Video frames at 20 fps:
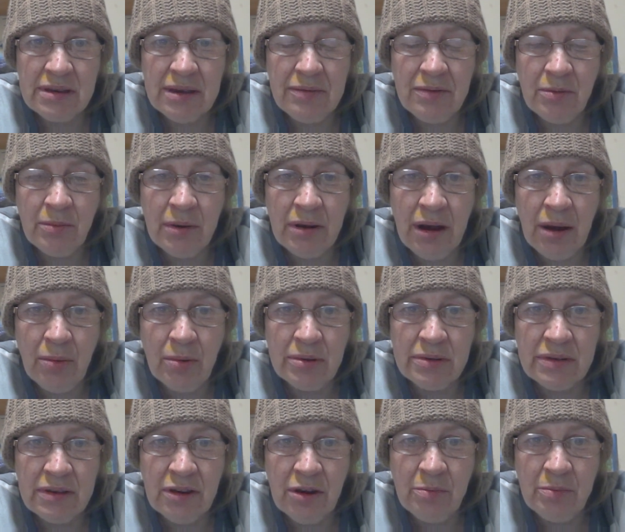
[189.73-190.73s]
even when I
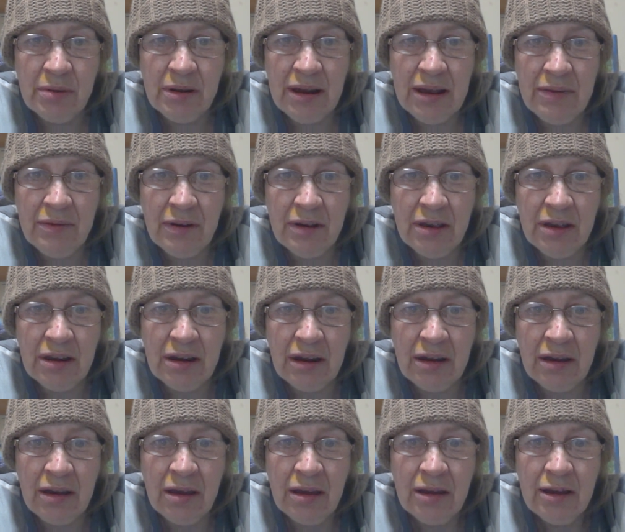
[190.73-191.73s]
was an unbeliever, you
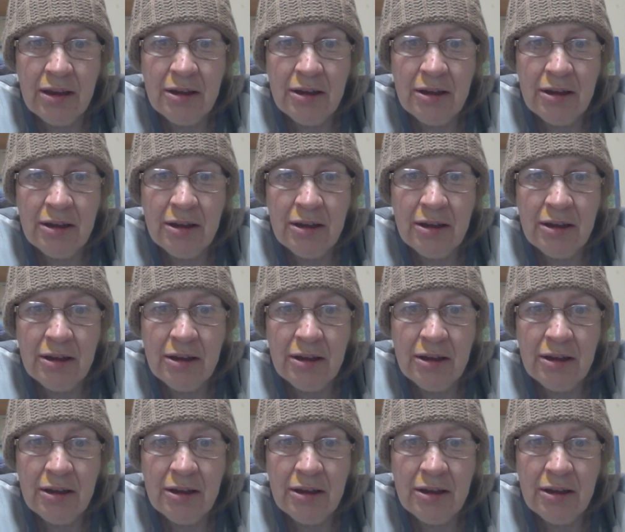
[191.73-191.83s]
know.